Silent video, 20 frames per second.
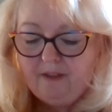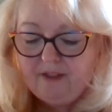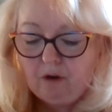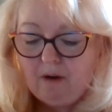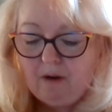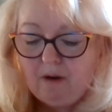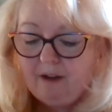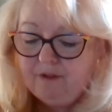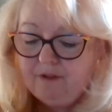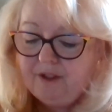
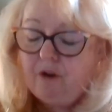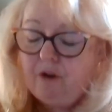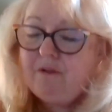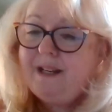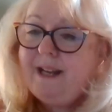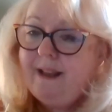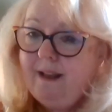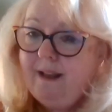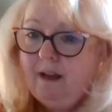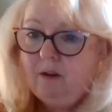They're out there
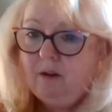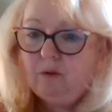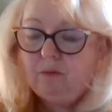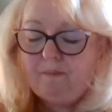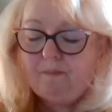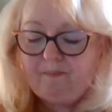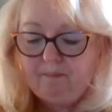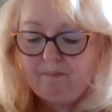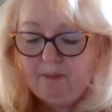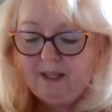now,
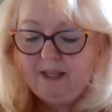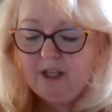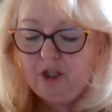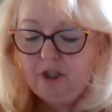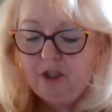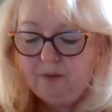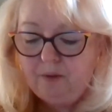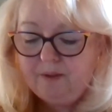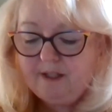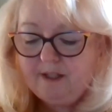being
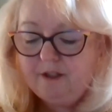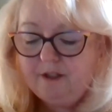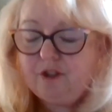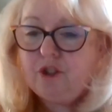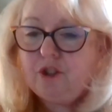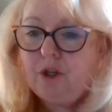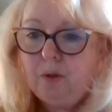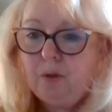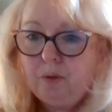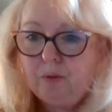used as
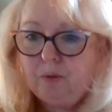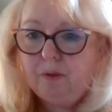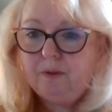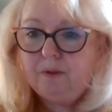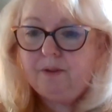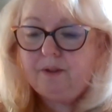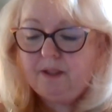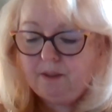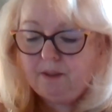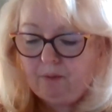
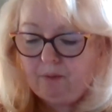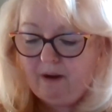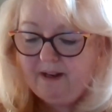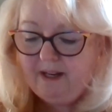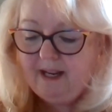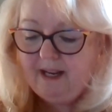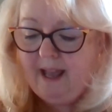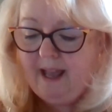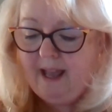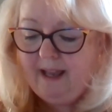tools,
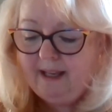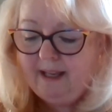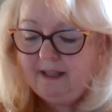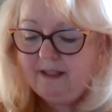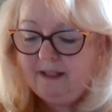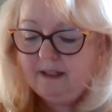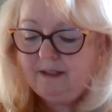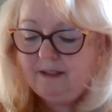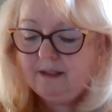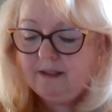spreading hate
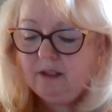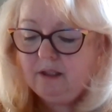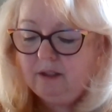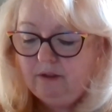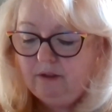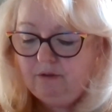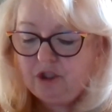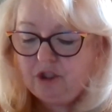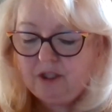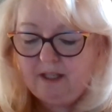and
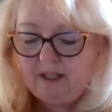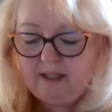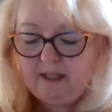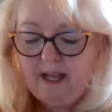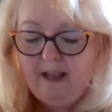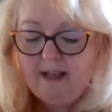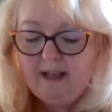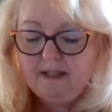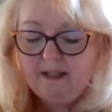exclusion,